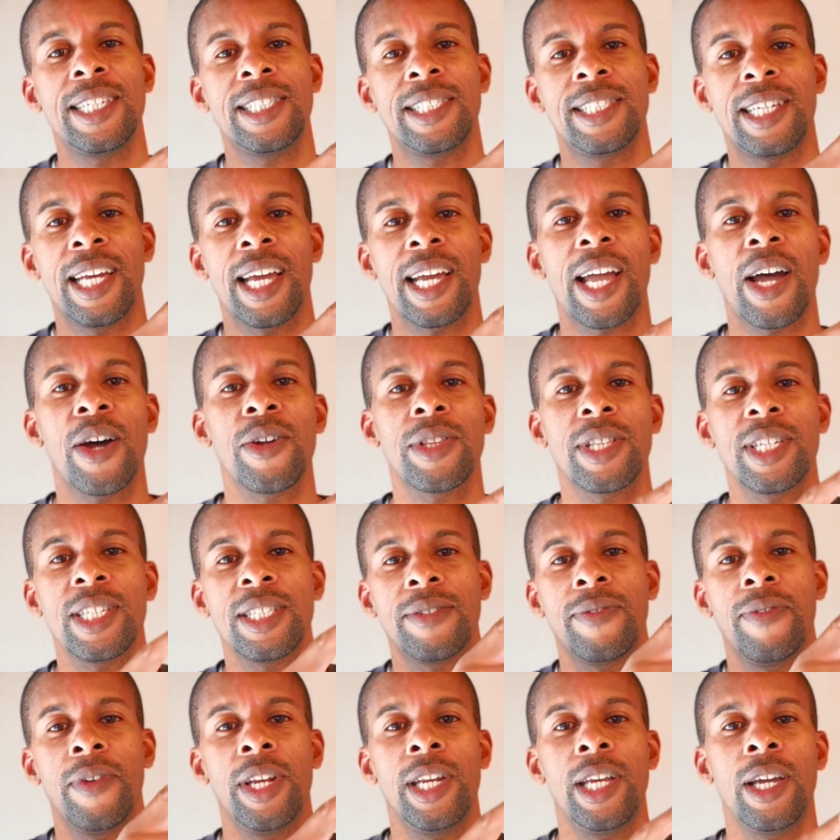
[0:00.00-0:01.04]
check out this
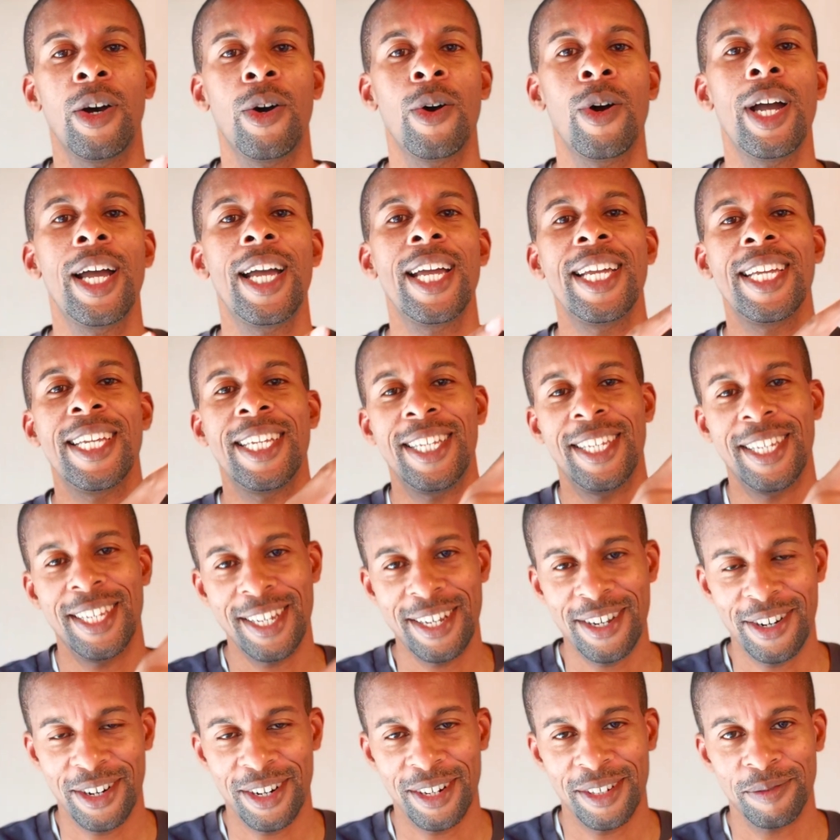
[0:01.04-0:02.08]
video
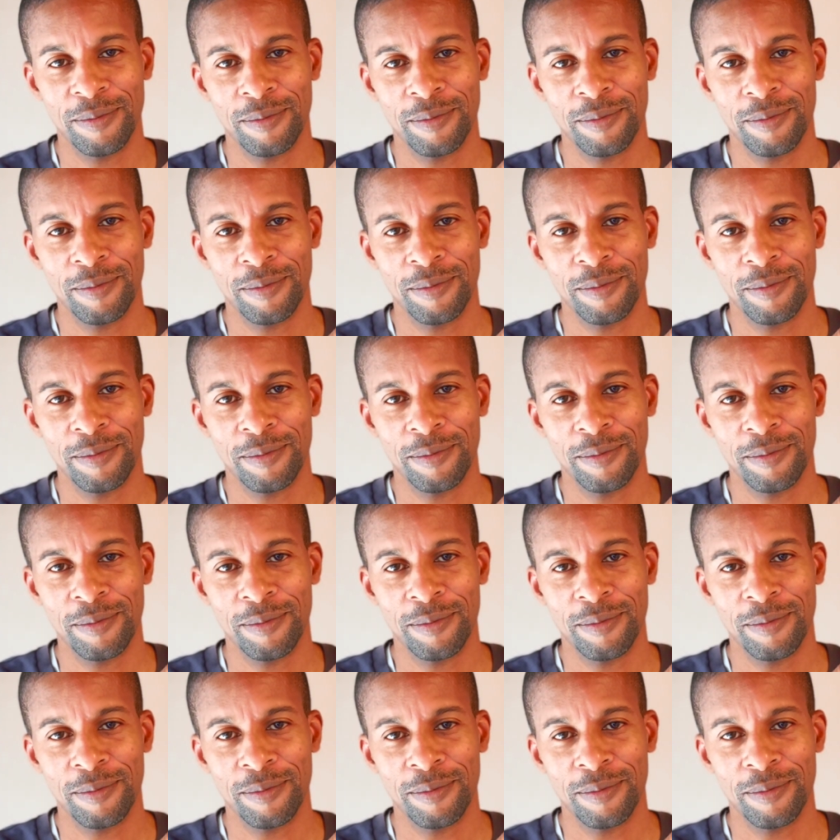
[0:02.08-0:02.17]
here.